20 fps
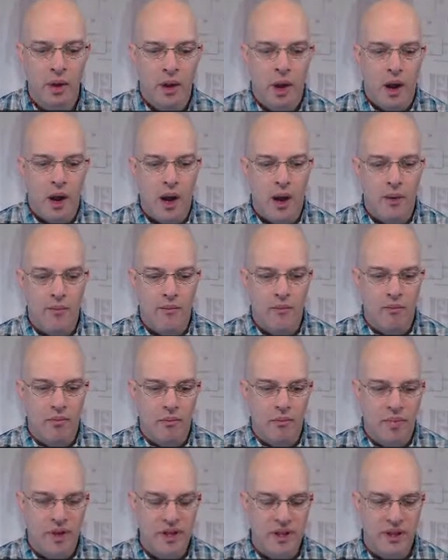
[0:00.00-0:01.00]

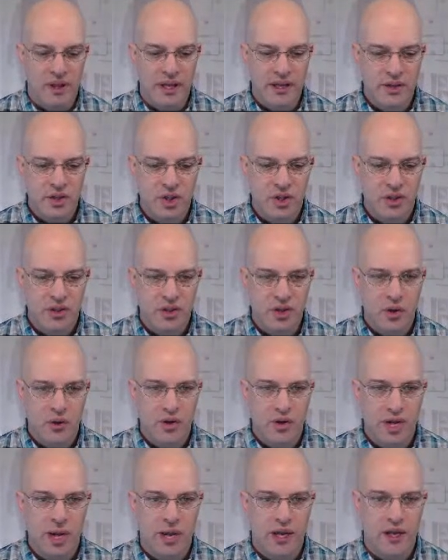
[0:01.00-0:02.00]
But let's just go
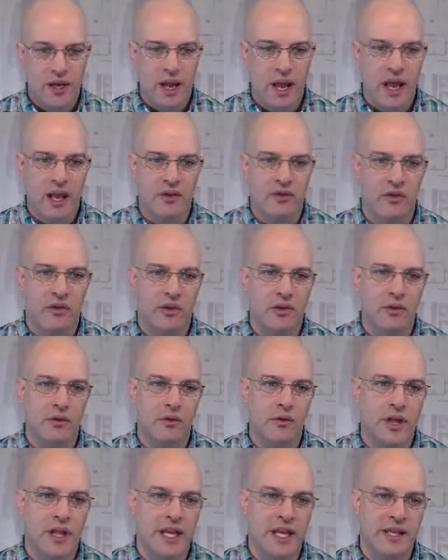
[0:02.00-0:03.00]
ahead and do
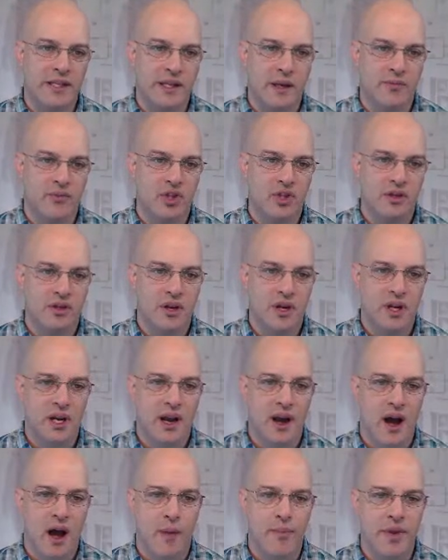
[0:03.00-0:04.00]
this. I'm just going to
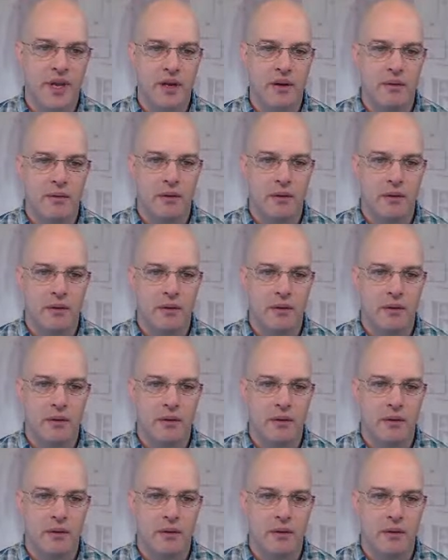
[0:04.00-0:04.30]
copy